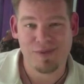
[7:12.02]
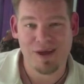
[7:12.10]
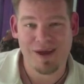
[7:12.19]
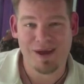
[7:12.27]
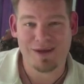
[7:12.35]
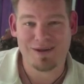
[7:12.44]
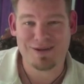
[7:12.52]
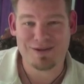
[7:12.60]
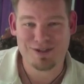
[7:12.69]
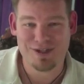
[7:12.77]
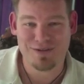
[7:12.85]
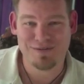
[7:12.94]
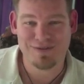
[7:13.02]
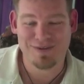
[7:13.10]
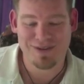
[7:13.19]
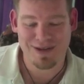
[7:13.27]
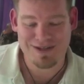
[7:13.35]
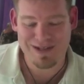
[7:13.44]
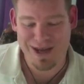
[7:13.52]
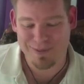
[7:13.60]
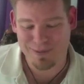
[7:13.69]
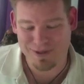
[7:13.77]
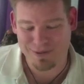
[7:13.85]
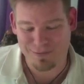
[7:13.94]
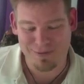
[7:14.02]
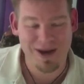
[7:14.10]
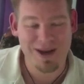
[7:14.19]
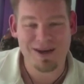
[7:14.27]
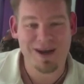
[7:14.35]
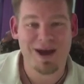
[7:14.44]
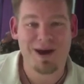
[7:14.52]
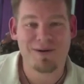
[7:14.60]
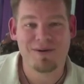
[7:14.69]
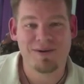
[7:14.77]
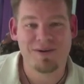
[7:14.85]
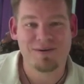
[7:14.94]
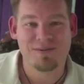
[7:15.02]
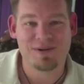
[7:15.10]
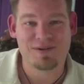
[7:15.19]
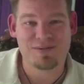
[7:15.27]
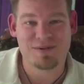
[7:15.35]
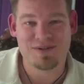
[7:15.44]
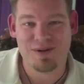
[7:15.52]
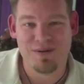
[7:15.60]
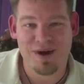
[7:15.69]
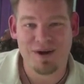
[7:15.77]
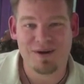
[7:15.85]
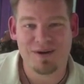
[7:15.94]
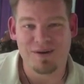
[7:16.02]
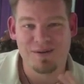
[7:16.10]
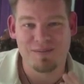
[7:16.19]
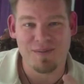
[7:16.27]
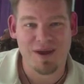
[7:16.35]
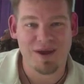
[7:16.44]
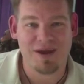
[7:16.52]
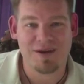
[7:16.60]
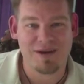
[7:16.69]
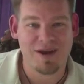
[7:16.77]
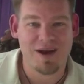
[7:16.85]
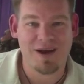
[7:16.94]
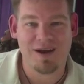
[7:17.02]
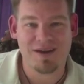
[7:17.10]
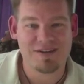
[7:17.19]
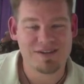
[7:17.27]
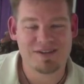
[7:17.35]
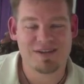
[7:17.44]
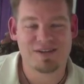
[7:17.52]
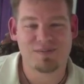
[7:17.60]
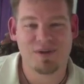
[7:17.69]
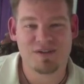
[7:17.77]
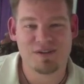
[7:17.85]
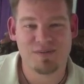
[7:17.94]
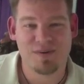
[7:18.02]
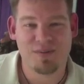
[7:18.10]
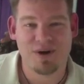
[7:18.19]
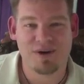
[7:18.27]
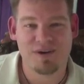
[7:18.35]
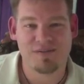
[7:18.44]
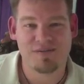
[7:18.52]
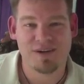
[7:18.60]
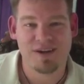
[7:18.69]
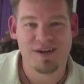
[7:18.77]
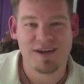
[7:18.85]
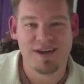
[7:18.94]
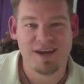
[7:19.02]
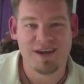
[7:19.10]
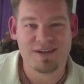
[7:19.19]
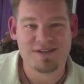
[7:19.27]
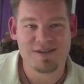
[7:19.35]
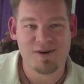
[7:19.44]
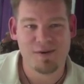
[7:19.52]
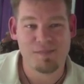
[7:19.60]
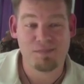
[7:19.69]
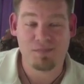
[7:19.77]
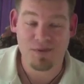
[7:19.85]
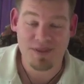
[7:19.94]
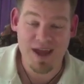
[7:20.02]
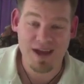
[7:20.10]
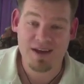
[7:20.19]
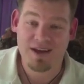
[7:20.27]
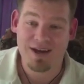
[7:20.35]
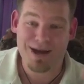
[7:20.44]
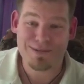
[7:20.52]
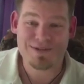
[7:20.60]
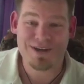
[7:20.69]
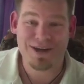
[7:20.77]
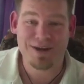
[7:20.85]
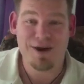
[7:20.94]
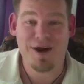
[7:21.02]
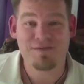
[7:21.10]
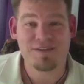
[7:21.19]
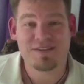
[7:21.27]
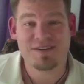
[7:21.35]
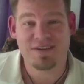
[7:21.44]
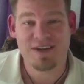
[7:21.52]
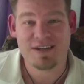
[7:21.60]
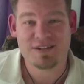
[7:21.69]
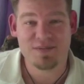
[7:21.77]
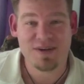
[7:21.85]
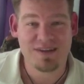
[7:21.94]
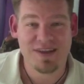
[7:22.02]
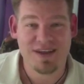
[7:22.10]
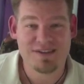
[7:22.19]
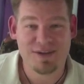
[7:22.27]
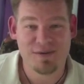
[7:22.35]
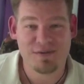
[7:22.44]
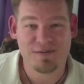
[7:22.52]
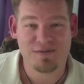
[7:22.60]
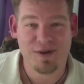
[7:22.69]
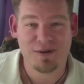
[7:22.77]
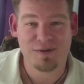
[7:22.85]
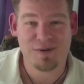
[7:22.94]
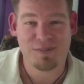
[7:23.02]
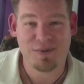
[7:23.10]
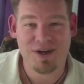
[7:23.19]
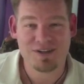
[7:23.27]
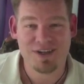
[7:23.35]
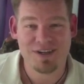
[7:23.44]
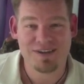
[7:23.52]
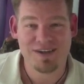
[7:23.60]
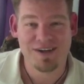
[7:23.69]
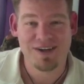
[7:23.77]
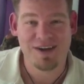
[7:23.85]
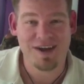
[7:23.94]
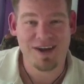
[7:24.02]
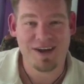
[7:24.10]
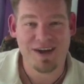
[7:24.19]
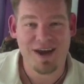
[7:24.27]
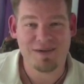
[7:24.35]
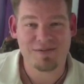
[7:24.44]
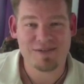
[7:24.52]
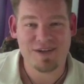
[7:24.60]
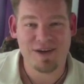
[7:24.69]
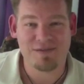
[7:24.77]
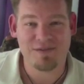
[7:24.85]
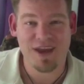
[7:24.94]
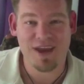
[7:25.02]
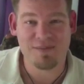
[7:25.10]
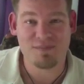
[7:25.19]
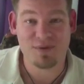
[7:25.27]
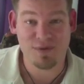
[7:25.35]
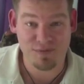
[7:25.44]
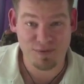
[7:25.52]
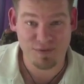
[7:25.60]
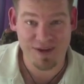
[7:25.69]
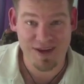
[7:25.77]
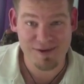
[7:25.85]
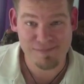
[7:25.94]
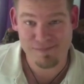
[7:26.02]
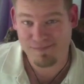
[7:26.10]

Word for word: and the shift that is happening right now, which we're so honored and, and uh, it's just such a pleasure to be a part of. And so, with that, I'm signing off. Until next week, thanks always for following our project and have yourself a beautiful day.